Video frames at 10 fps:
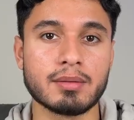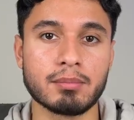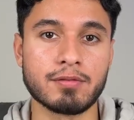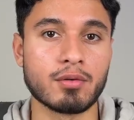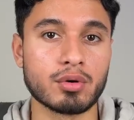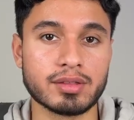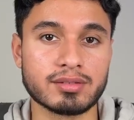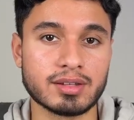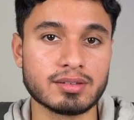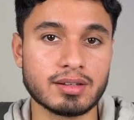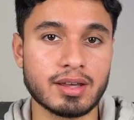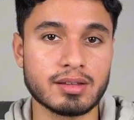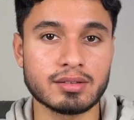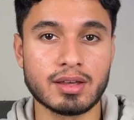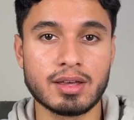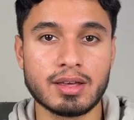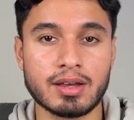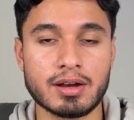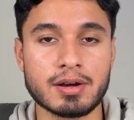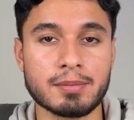before the 60 days,
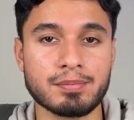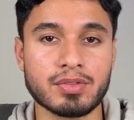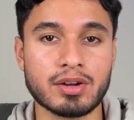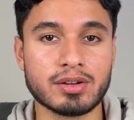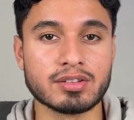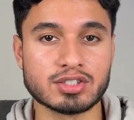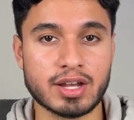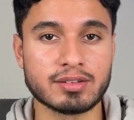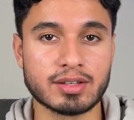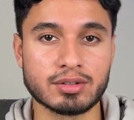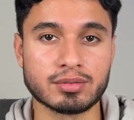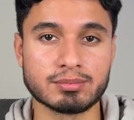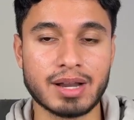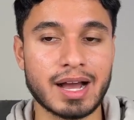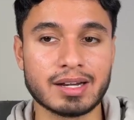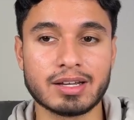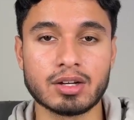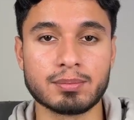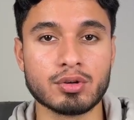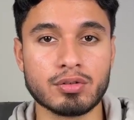there is a chance that you're not going to get
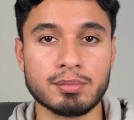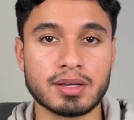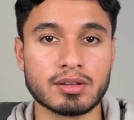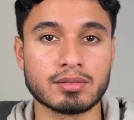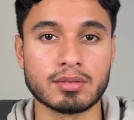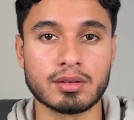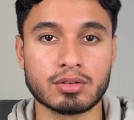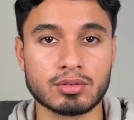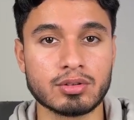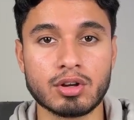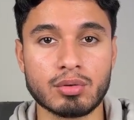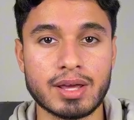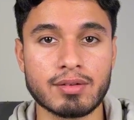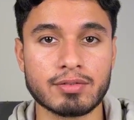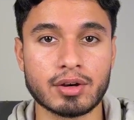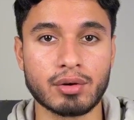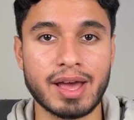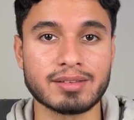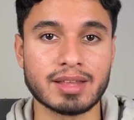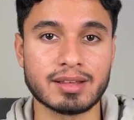approved because, you know, Navy Federal
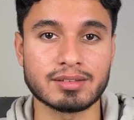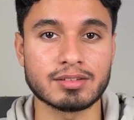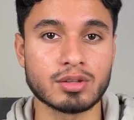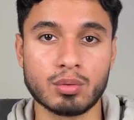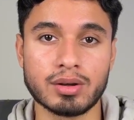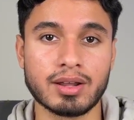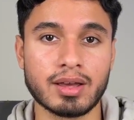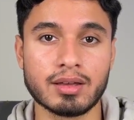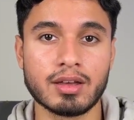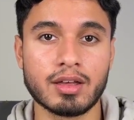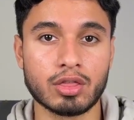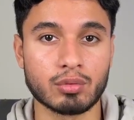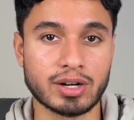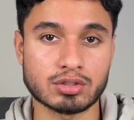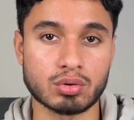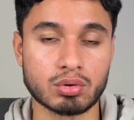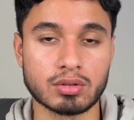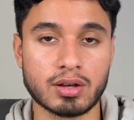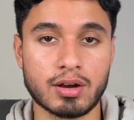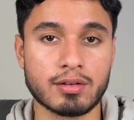has that 61-day threshold
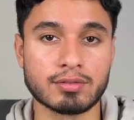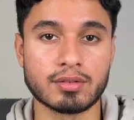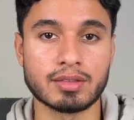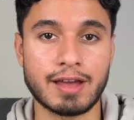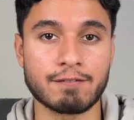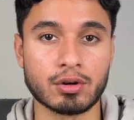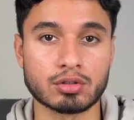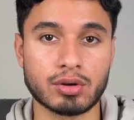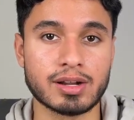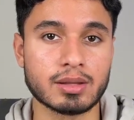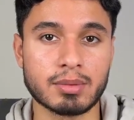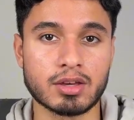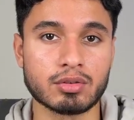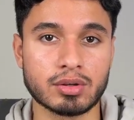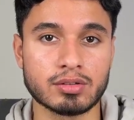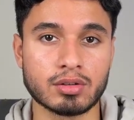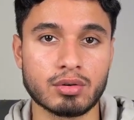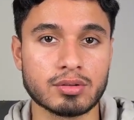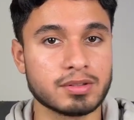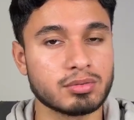of that first credit limit increase. So
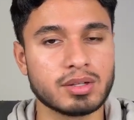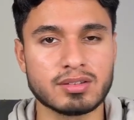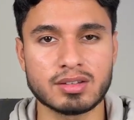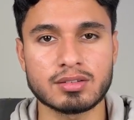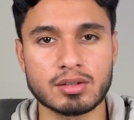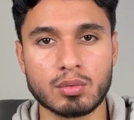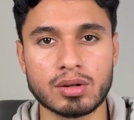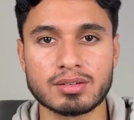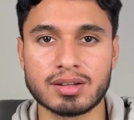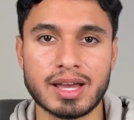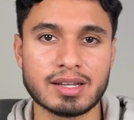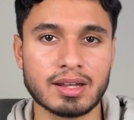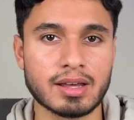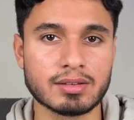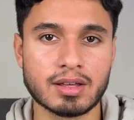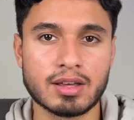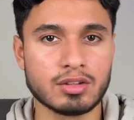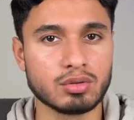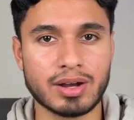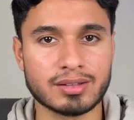it's between 61 to 90 days.
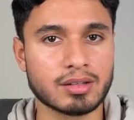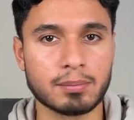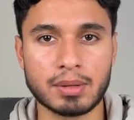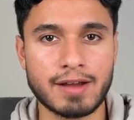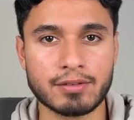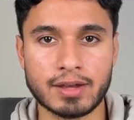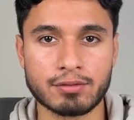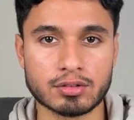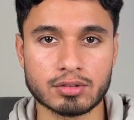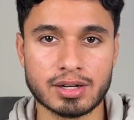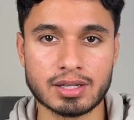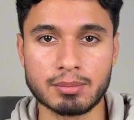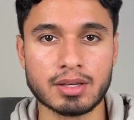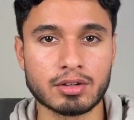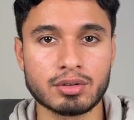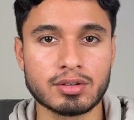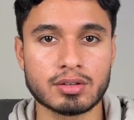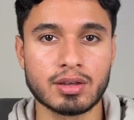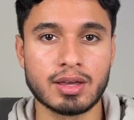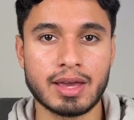You guys can apply for that first credit limit increase
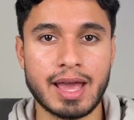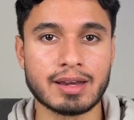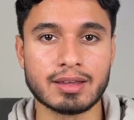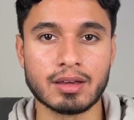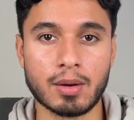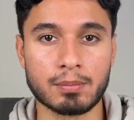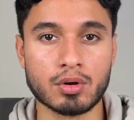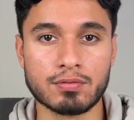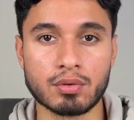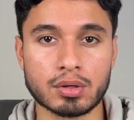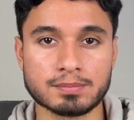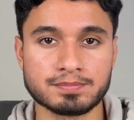and get approved for it.